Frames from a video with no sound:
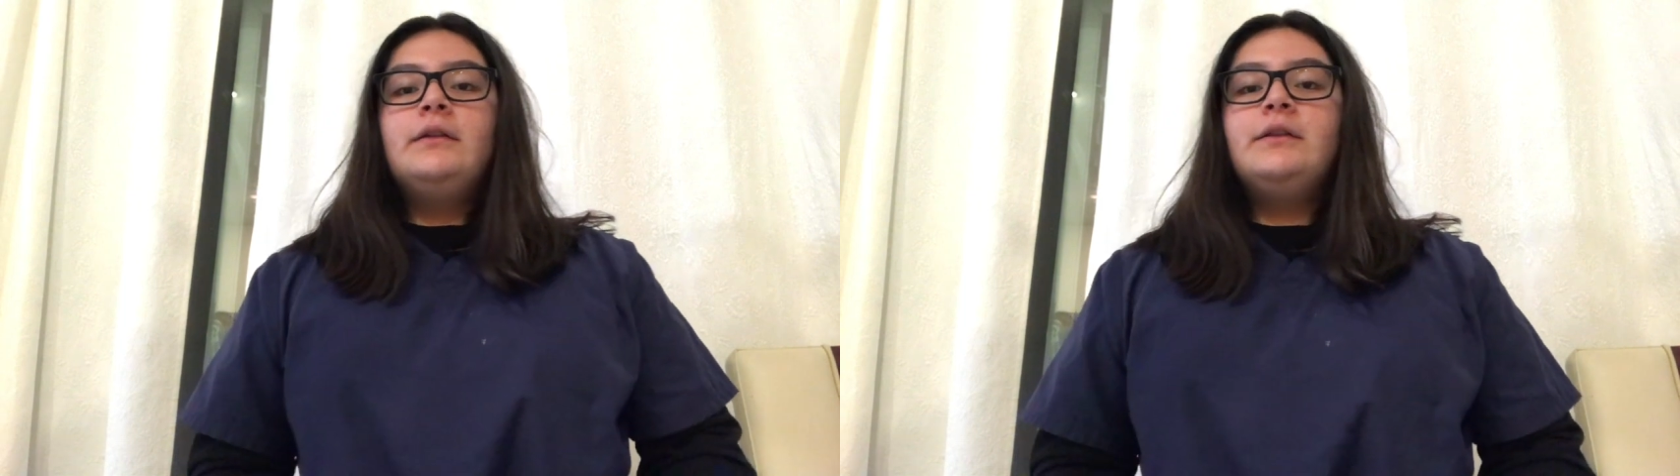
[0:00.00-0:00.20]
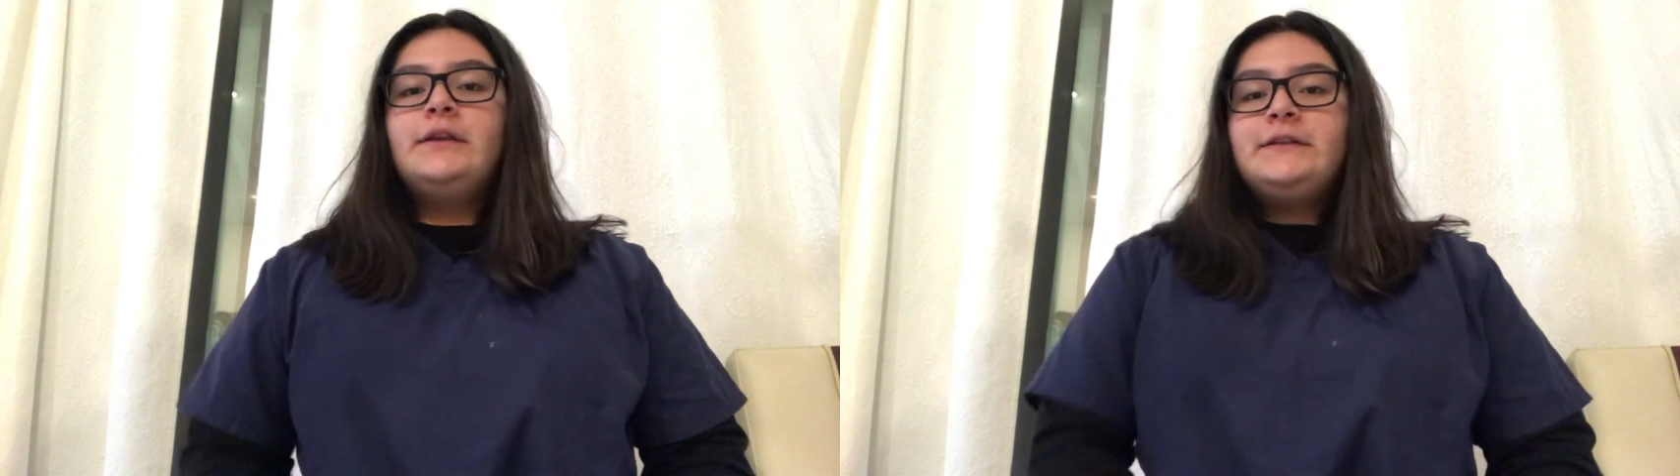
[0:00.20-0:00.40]

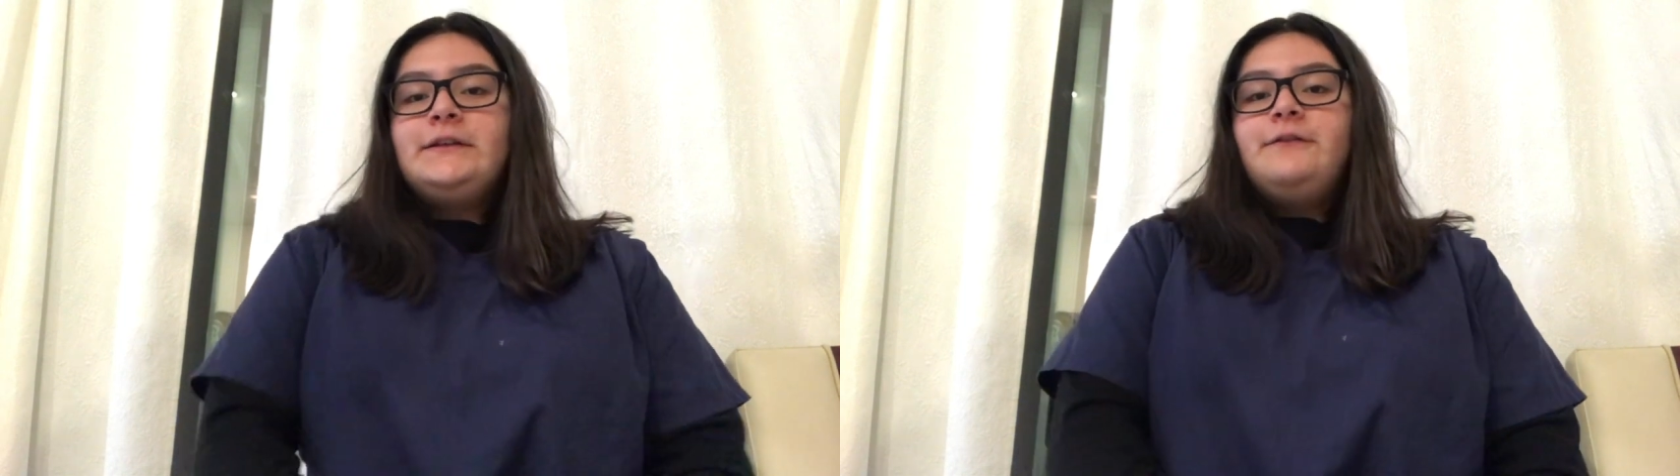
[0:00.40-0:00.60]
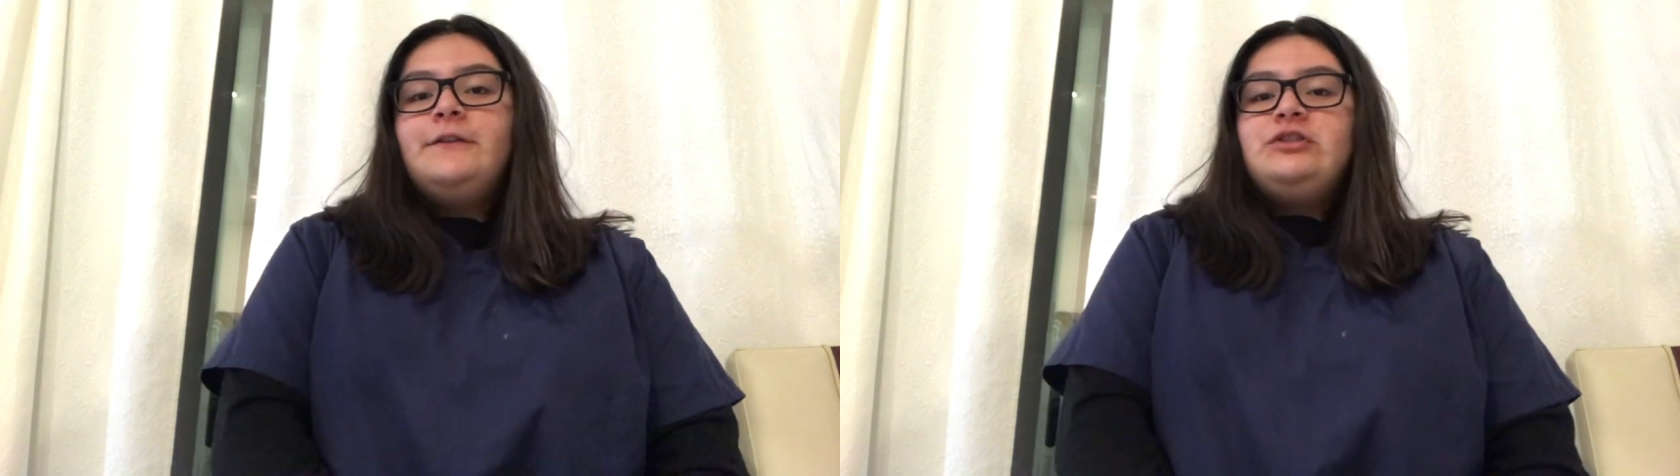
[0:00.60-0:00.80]
the
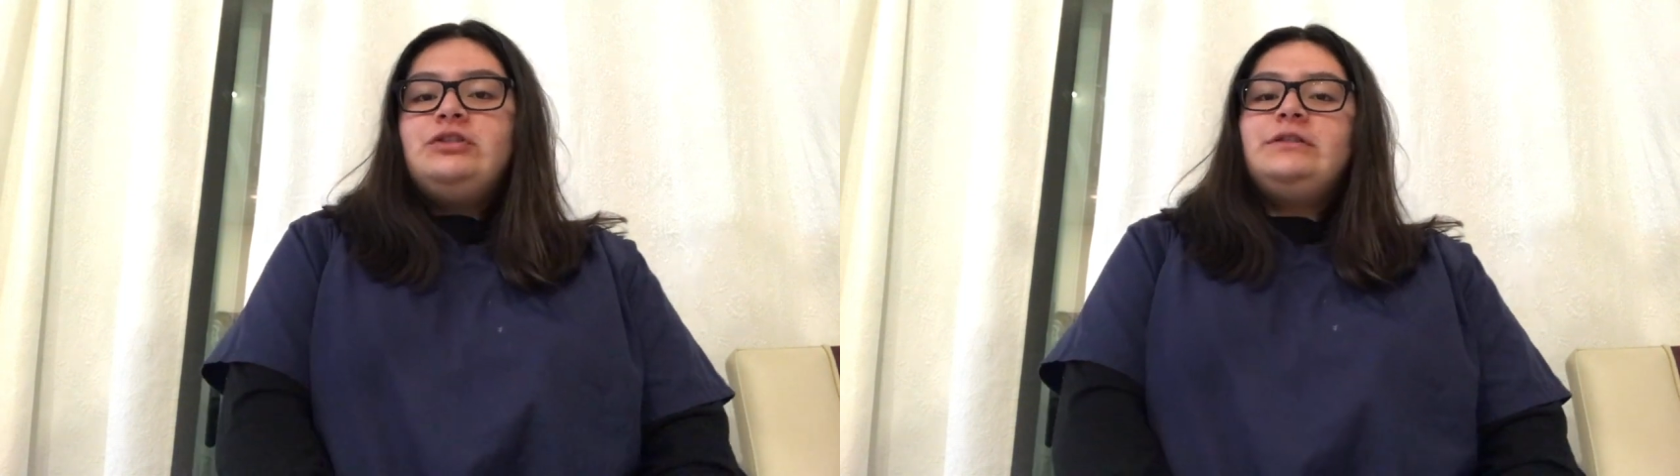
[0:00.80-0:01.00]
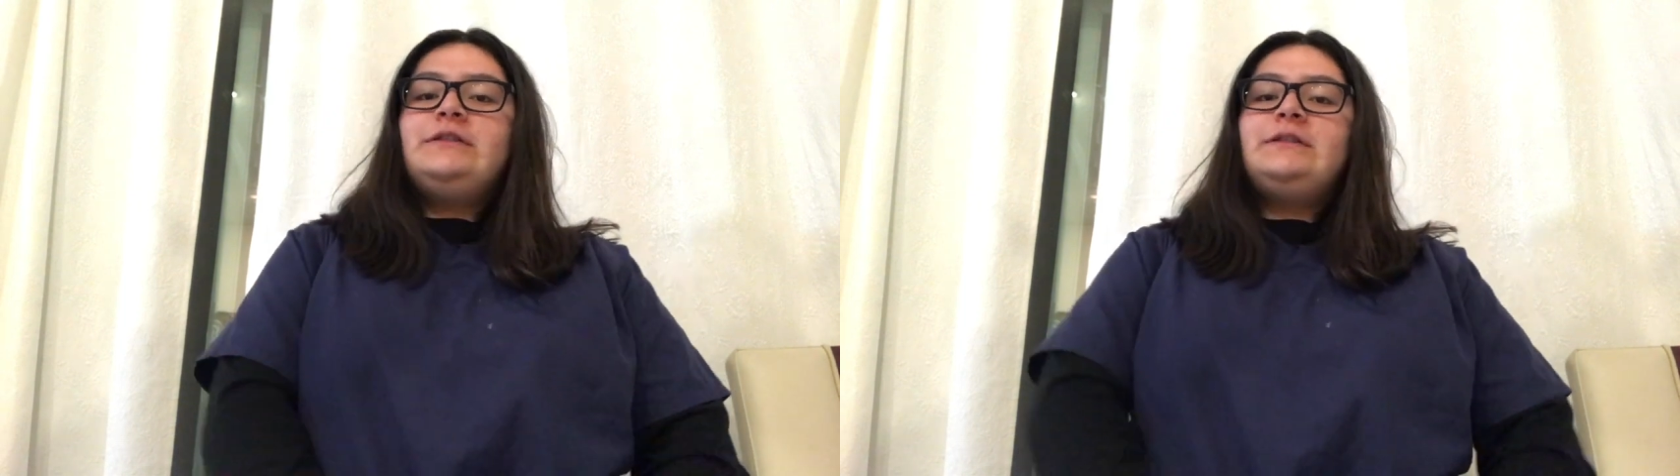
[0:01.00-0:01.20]

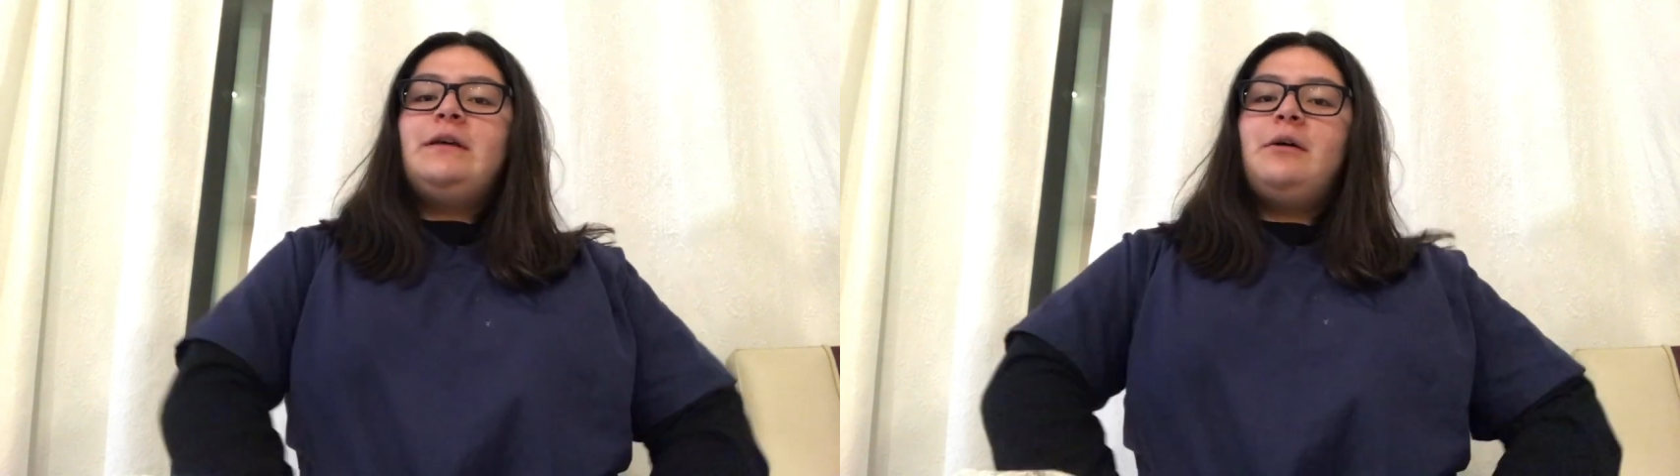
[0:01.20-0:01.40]
sufficient